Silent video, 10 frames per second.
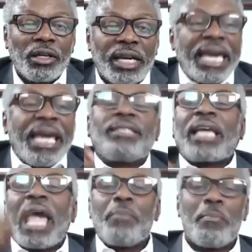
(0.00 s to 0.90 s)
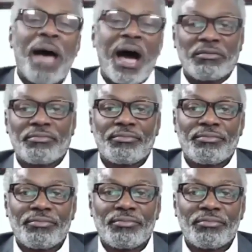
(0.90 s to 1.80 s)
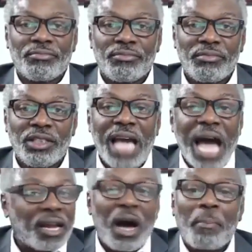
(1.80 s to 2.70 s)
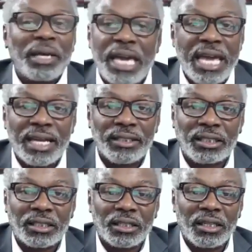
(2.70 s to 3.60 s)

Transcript: kids came about. Got a couple of kids.